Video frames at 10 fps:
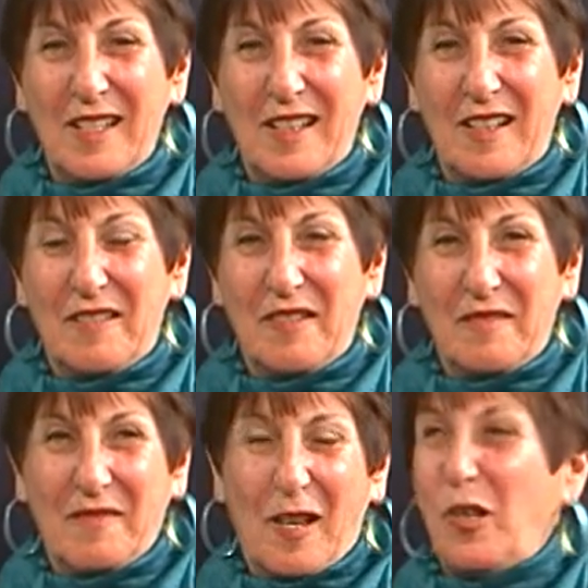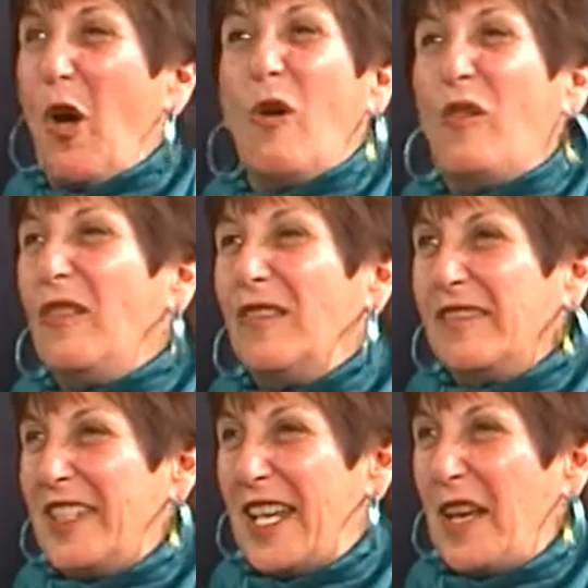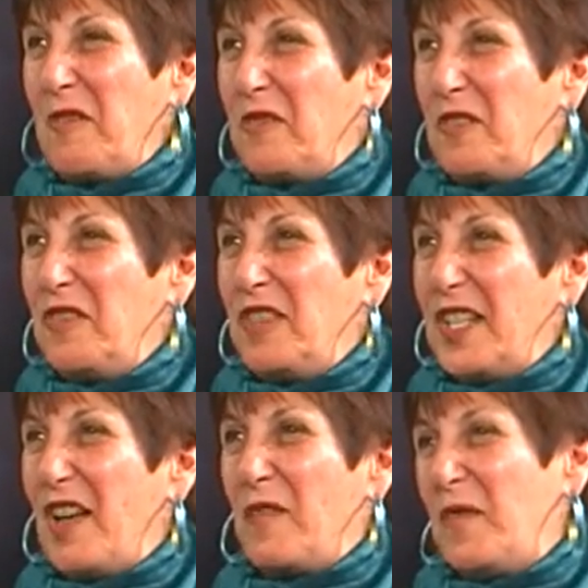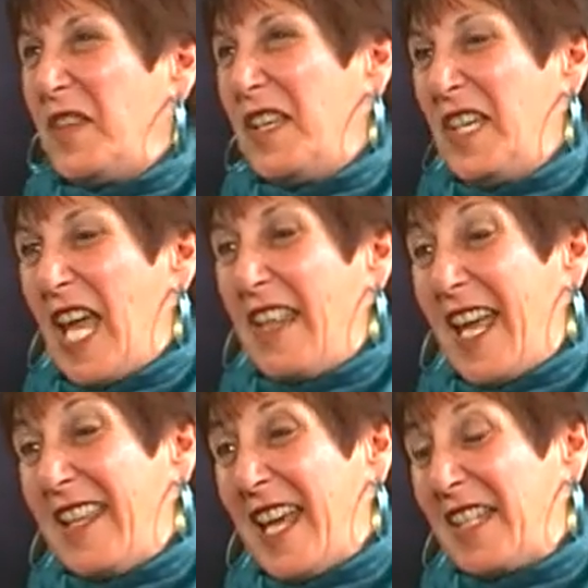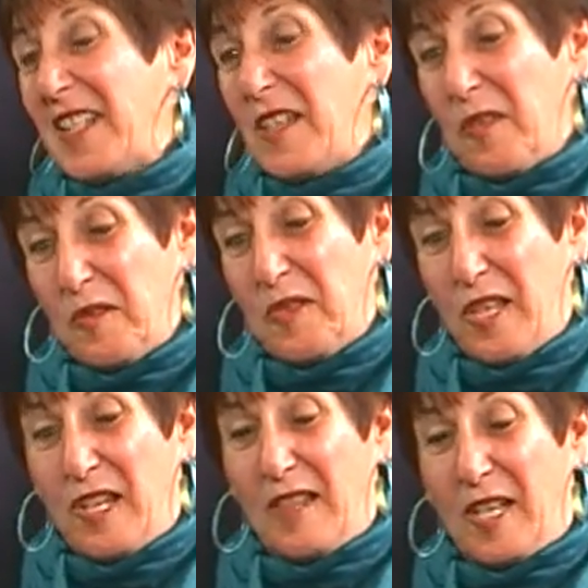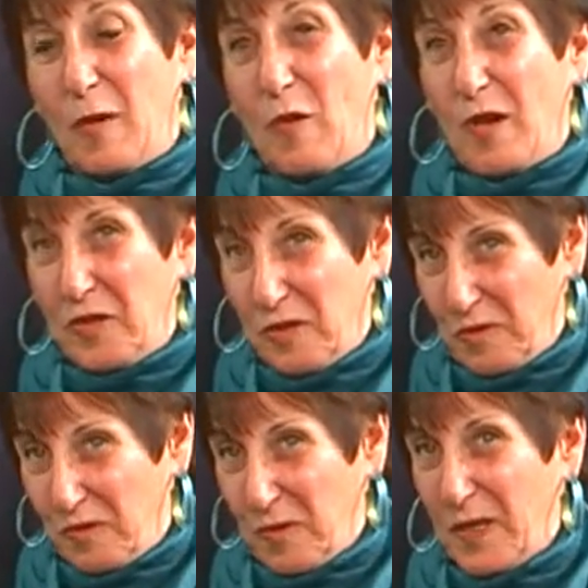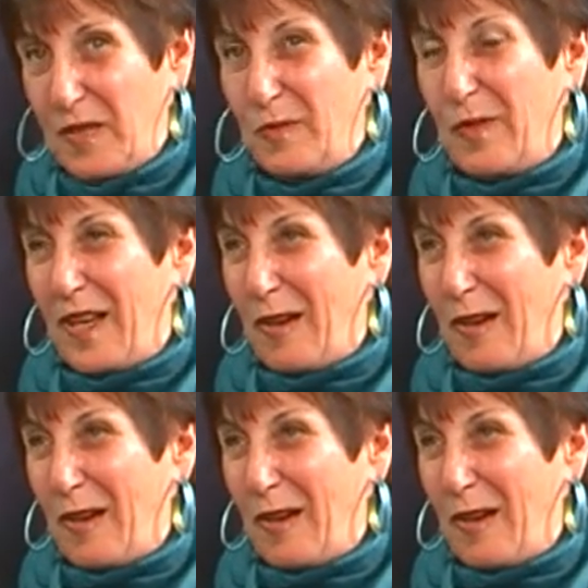a goal set out for yourself, and that's another thing that I want to speak to my